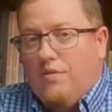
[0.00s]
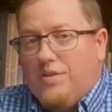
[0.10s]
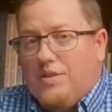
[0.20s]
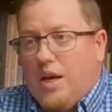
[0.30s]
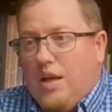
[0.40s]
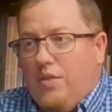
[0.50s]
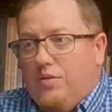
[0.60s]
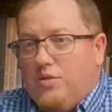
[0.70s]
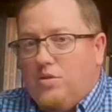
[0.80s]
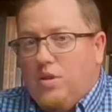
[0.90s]
of a
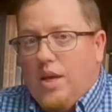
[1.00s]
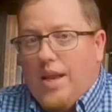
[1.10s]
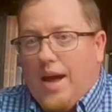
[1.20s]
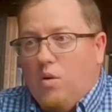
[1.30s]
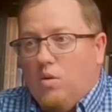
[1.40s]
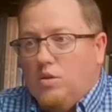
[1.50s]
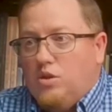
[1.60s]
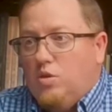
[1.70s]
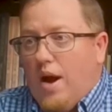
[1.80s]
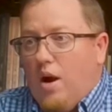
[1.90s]
sudden an hour,
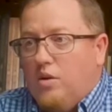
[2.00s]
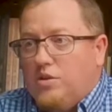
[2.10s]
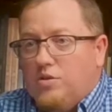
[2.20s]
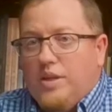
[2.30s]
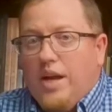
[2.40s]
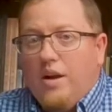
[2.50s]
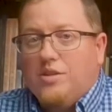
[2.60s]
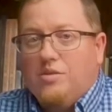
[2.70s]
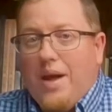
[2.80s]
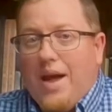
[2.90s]
2 hours, 3 hours have